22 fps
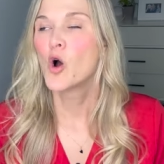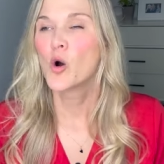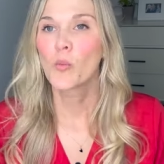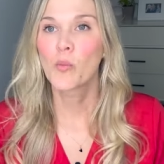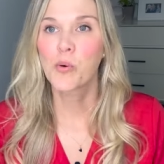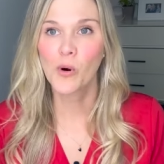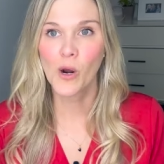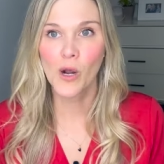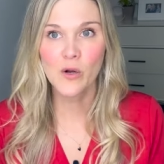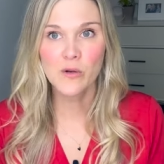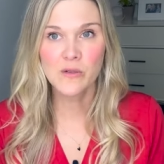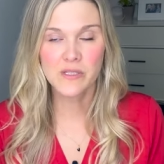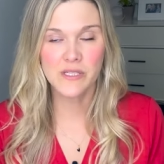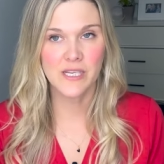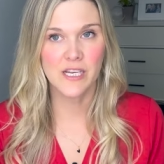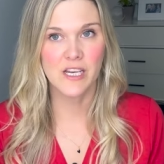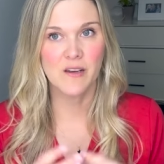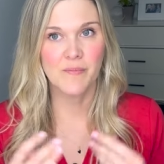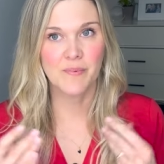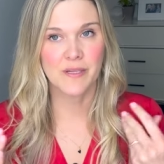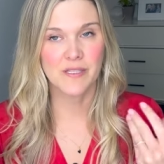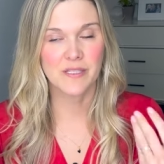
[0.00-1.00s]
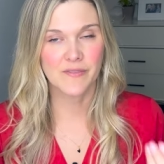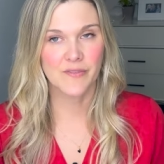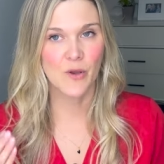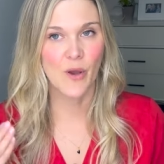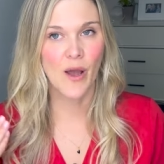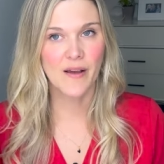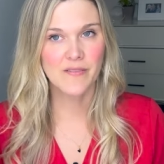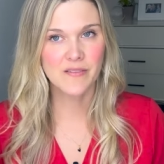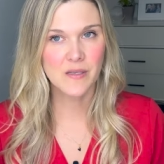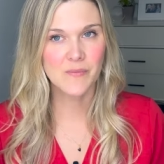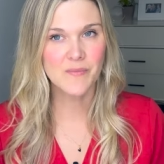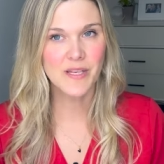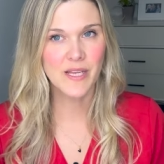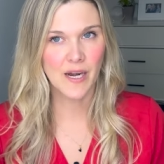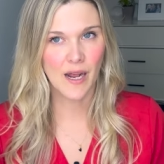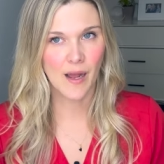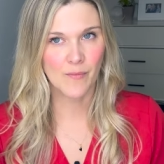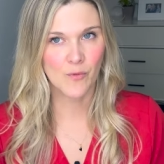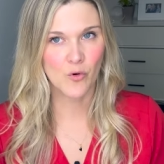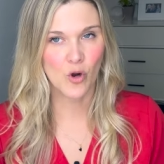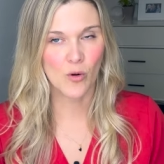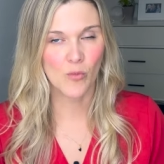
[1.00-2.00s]
Pro tip is if you have something
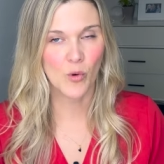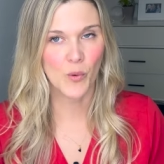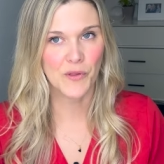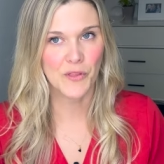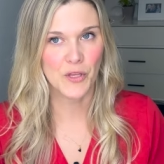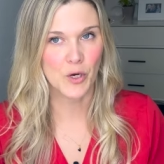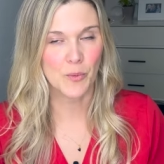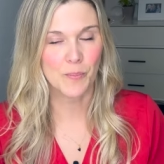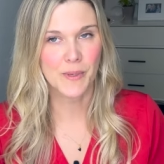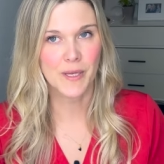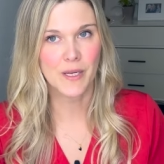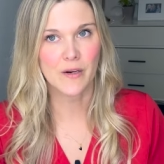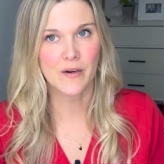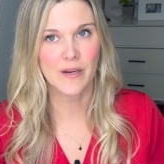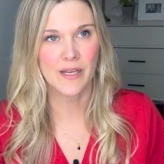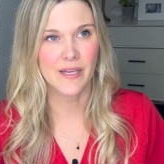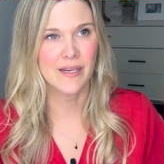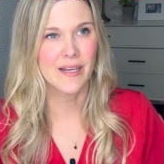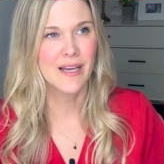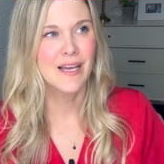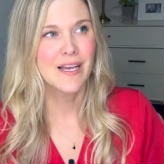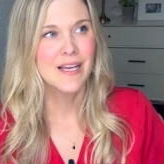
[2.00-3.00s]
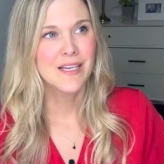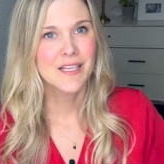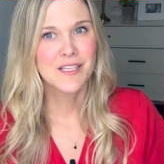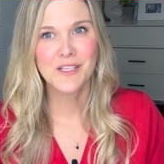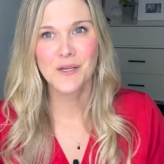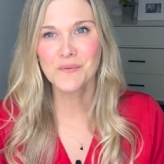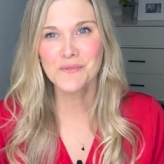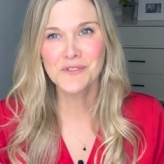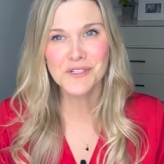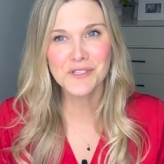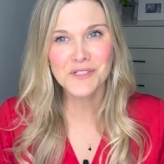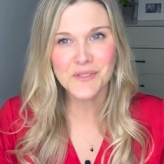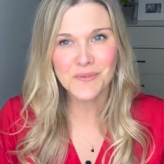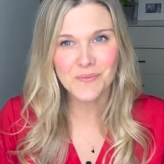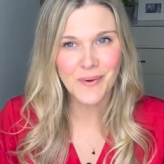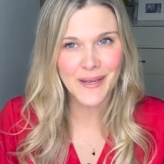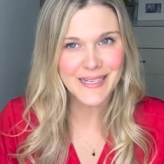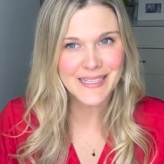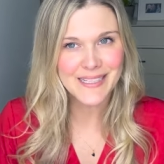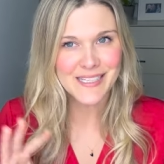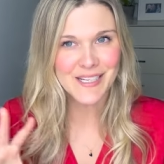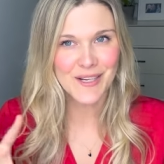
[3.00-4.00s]
abnormal with your period, don't just
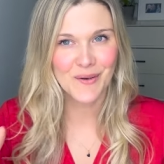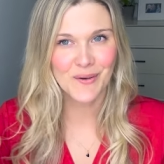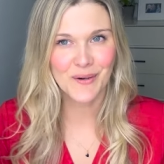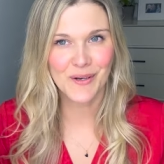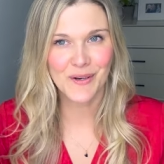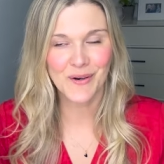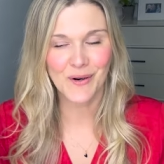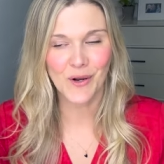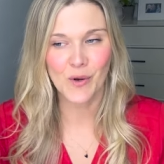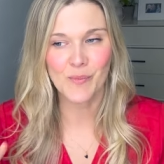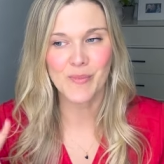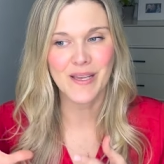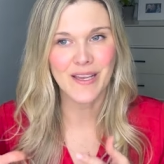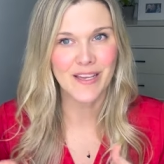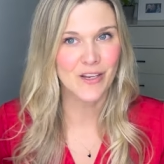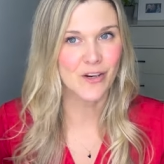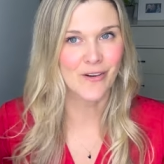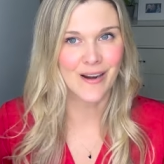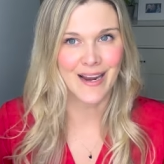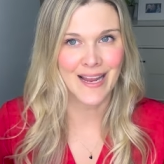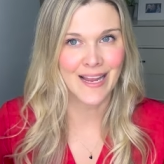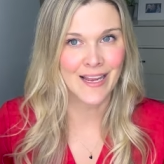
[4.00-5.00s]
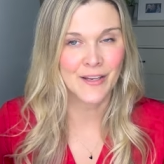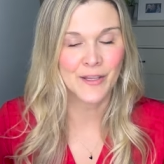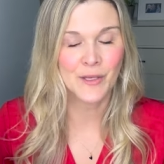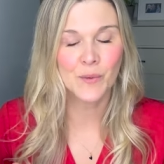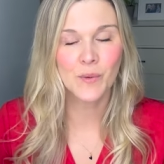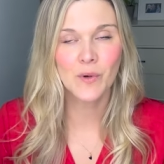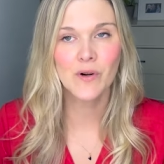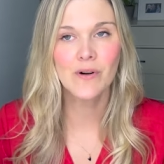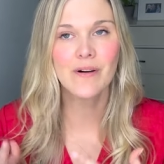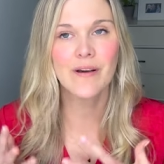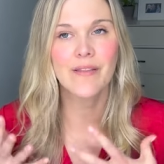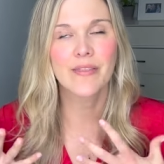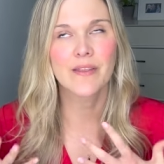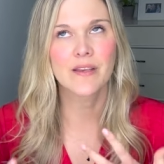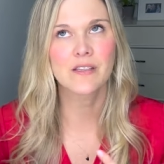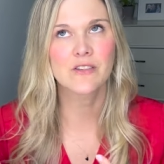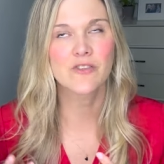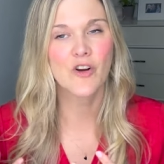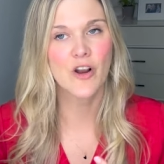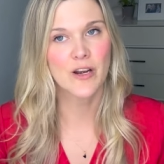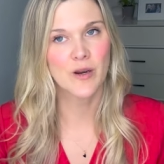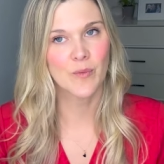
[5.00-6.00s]
wait to go to your OB at your annual and then
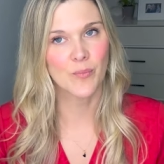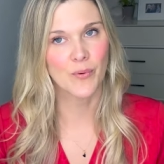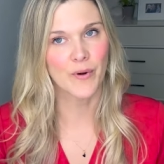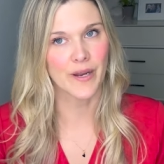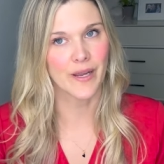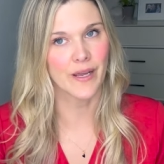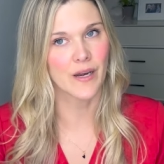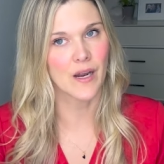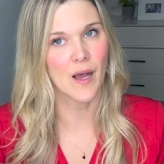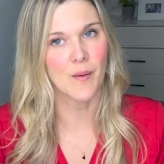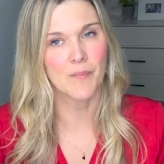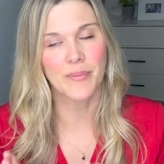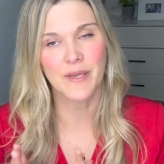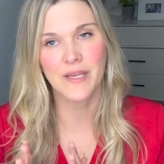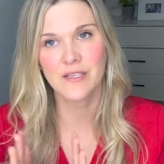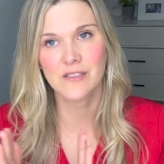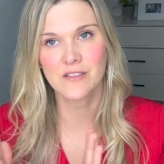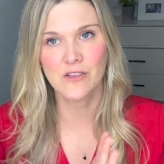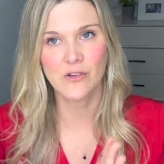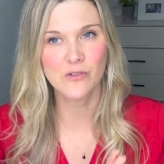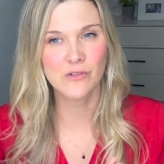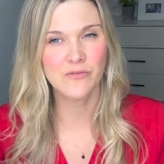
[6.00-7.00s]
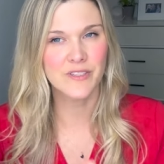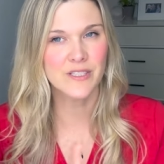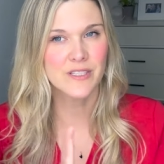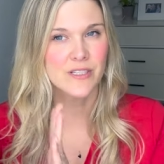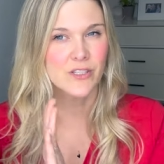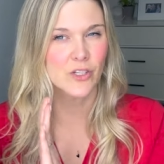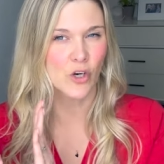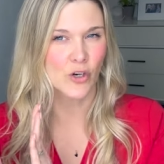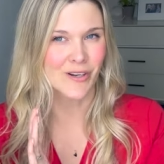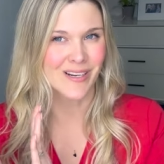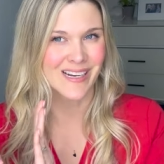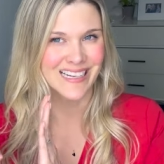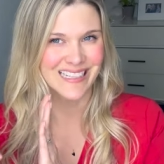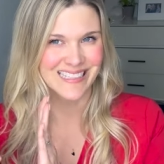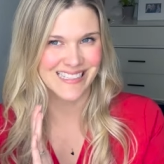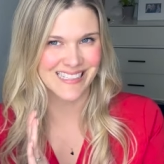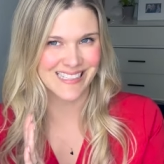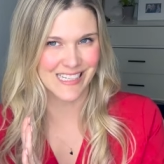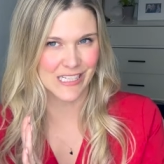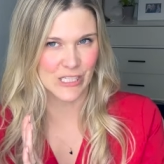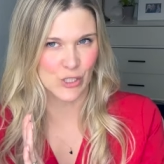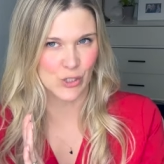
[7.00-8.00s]
try to bring it up because those visits are not
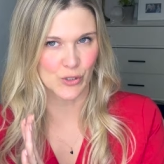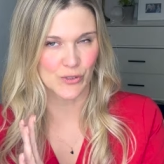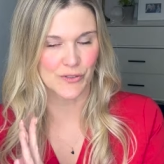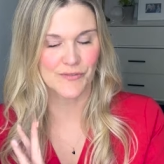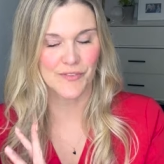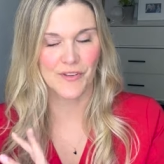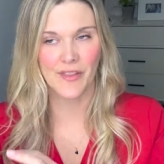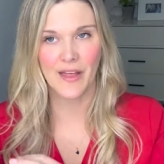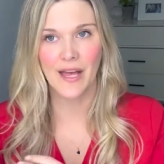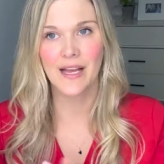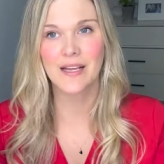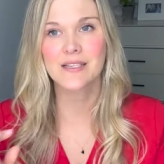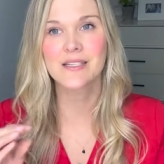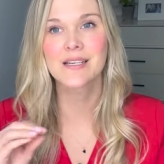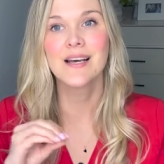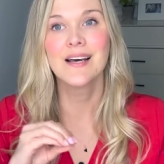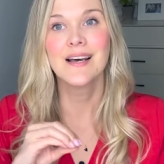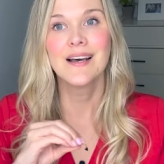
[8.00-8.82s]
scheduled for that.